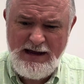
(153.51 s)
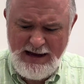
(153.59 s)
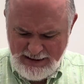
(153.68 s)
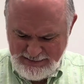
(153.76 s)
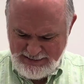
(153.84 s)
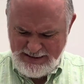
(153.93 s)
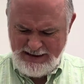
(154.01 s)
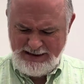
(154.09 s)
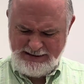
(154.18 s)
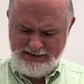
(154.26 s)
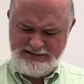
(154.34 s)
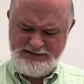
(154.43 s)
And then
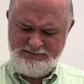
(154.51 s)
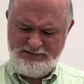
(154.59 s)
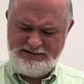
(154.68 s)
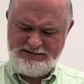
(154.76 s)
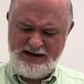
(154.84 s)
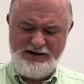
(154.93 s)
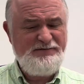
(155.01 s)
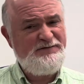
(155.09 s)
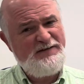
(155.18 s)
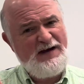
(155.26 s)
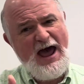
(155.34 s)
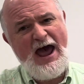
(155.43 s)
it leads him to say, in
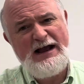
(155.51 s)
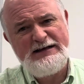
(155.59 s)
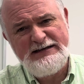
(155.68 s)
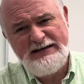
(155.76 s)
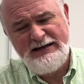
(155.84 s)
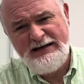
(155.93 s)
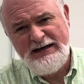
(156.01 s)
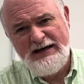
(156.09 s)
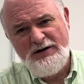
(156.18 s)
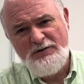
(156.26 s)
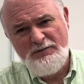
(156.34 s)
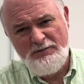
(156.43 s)
fact,
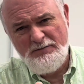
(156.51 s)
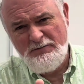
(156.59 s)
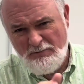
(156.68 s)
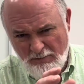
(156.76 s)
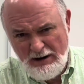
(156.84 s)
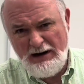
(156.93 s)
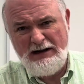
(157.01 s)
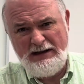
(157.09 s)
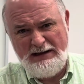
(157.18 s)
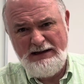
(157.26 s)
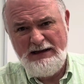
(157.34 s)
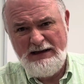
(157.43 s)

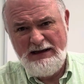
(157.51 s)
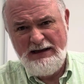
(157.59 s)
really,